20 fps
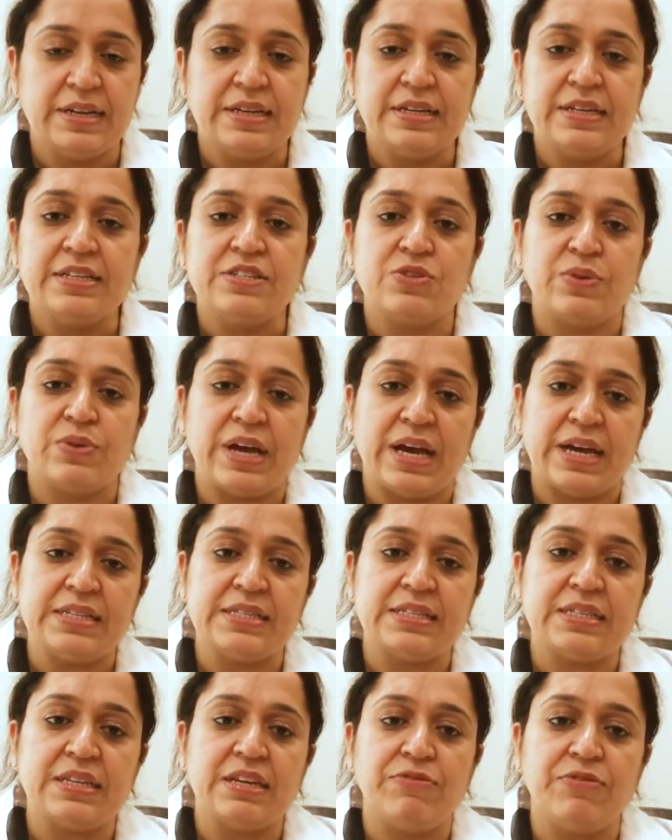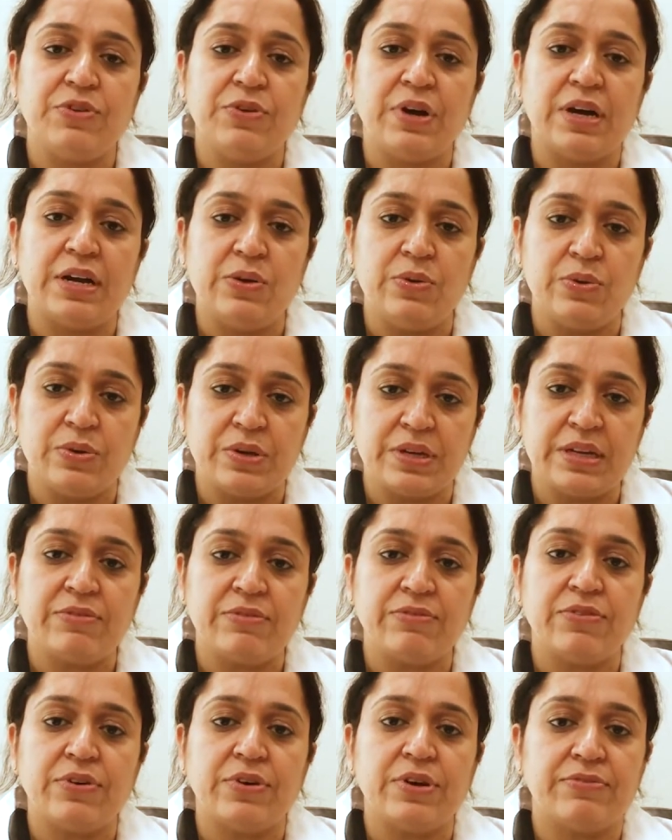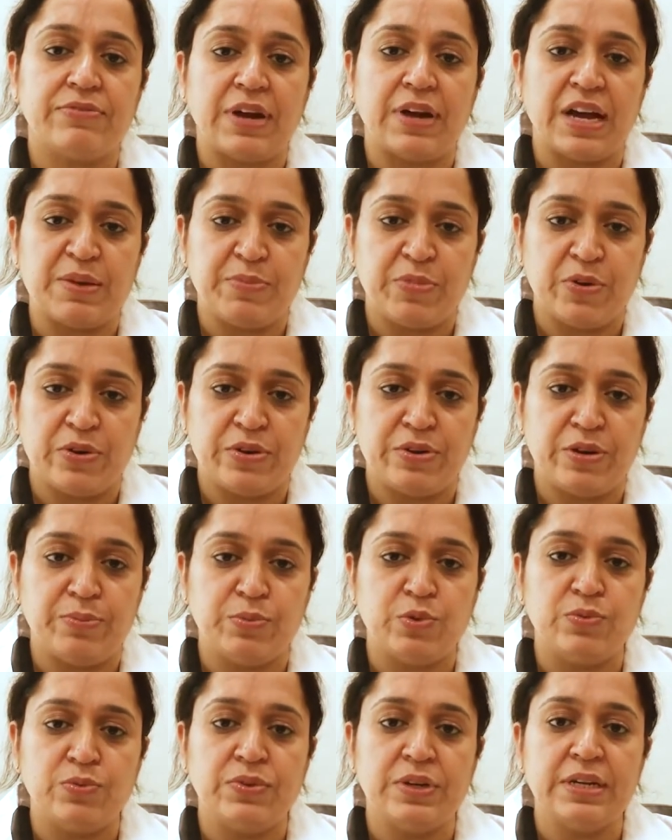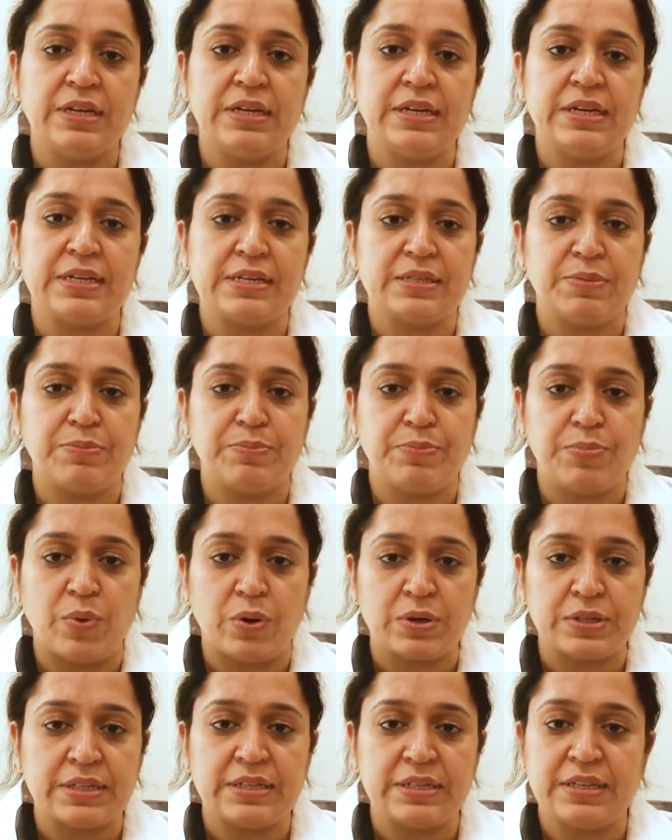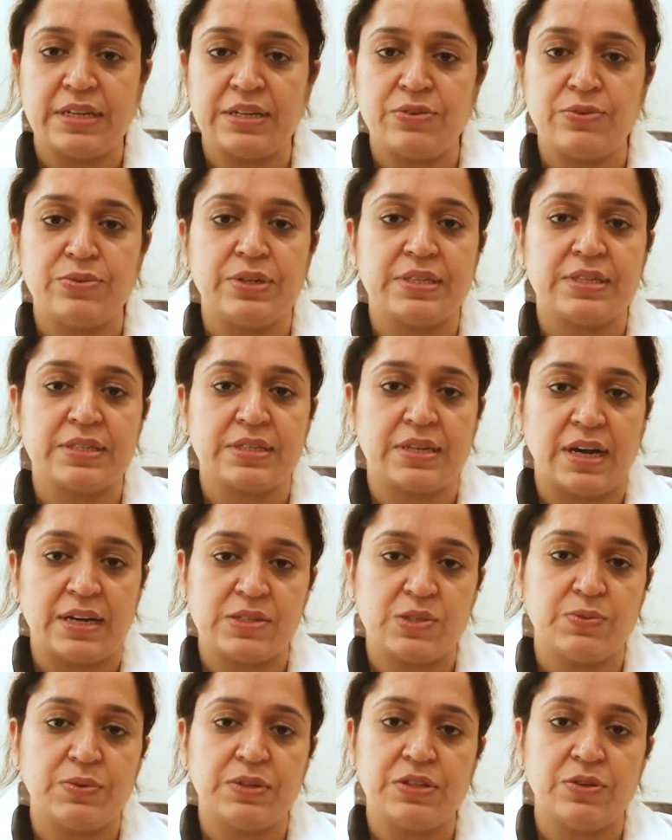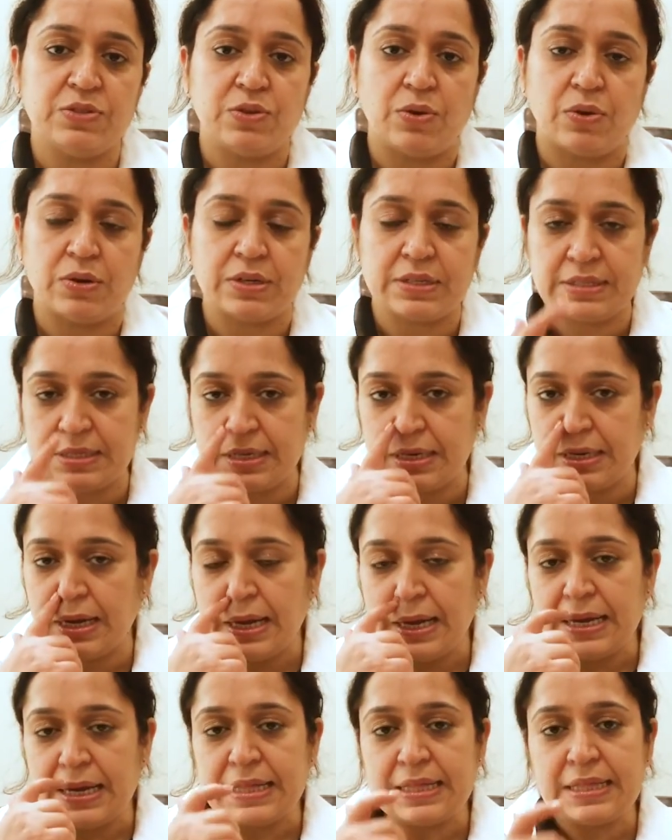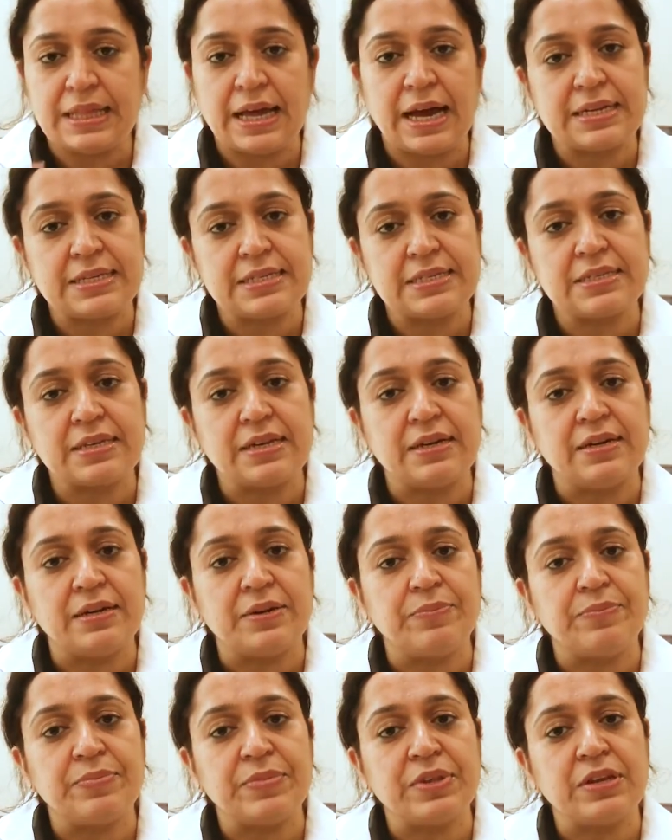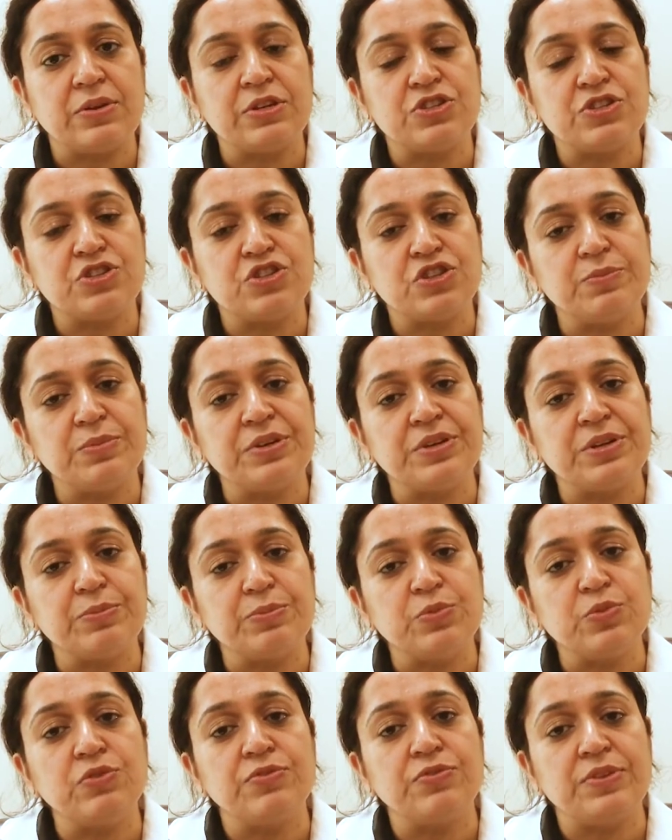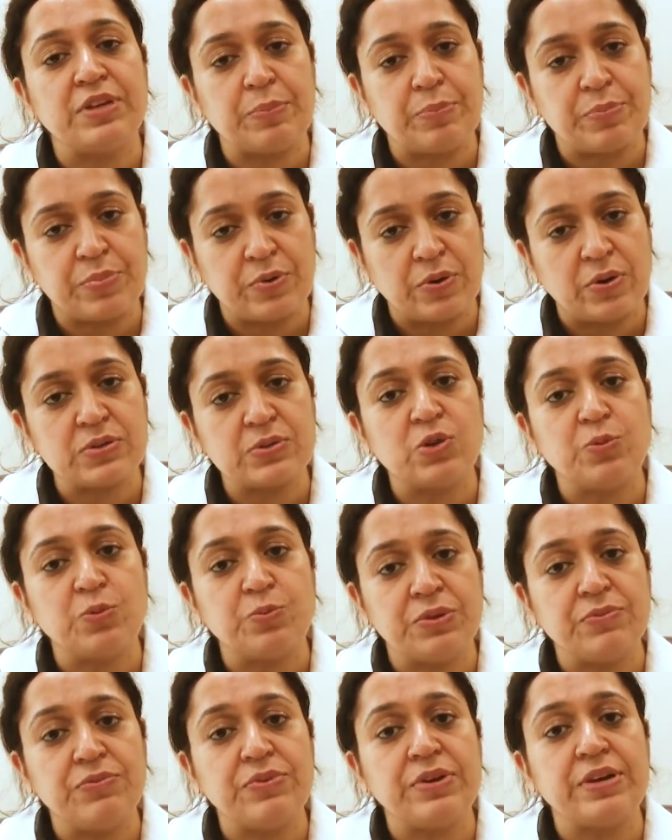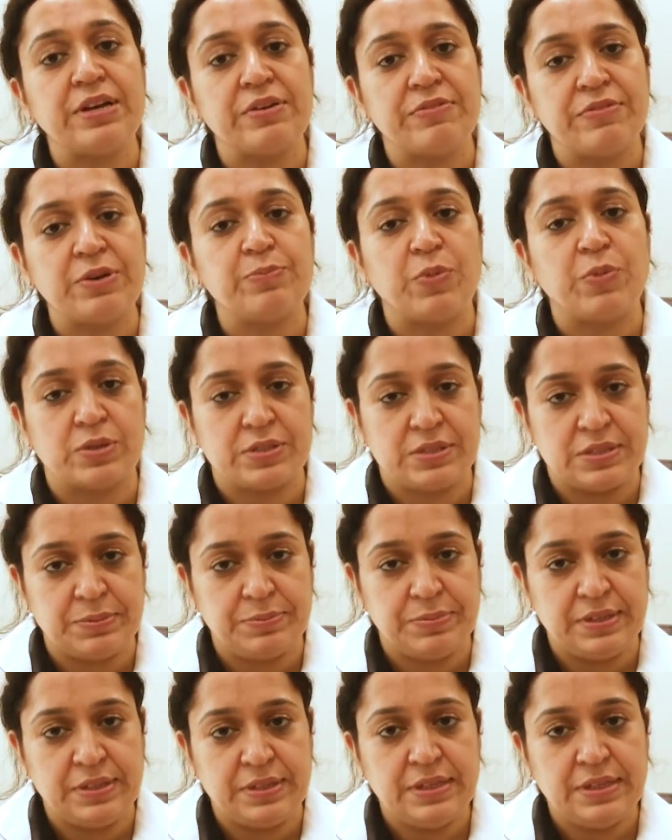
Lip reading: So hence, if you are looking for a fibroid removal, it is important that you discuss with your doctor that it should be removed laparoscopy wherever possible.